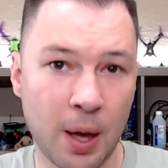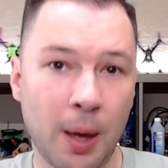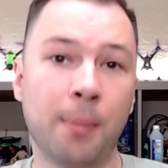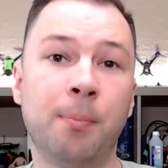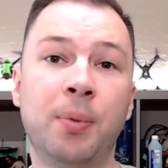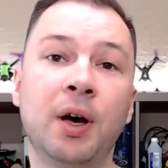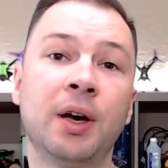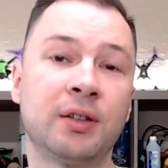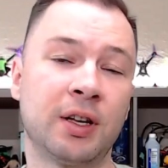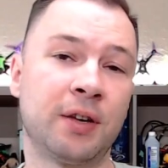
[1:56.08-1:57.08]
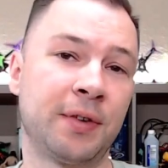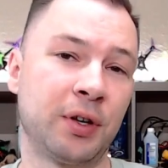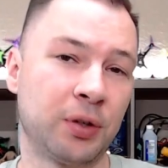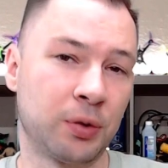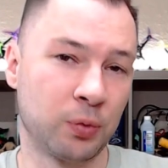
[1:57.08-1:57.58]
But if
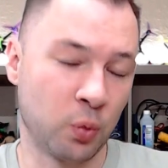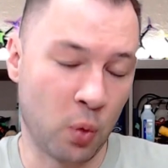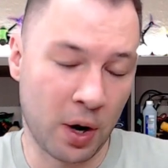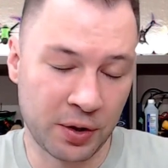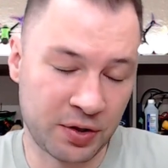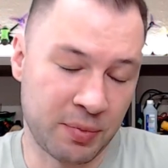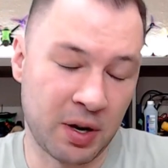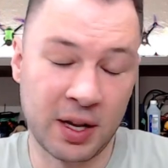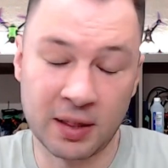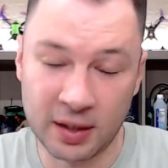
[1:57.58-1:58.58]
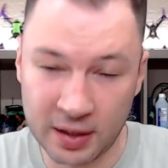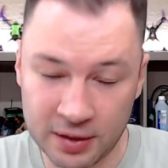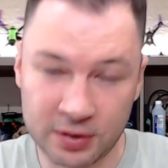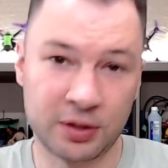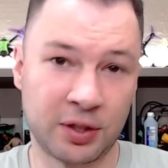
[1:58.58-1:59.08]
you're wanting to use them on anything
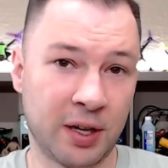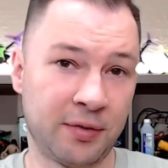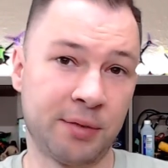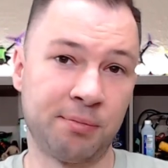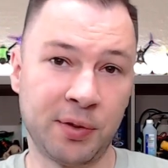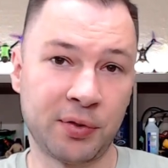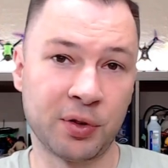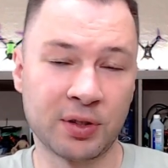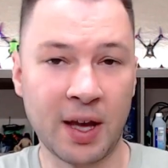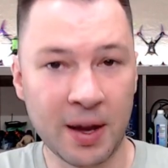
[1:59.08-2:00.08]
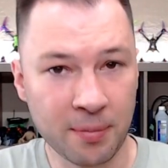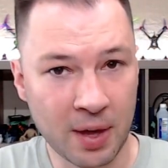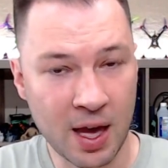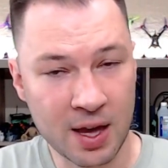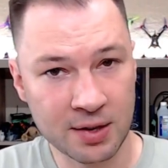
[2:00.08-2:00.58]
else, you're gonna have a difficult time
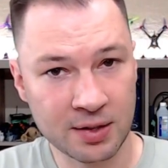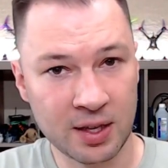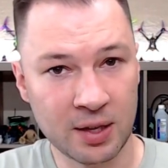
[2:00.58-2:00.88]
as the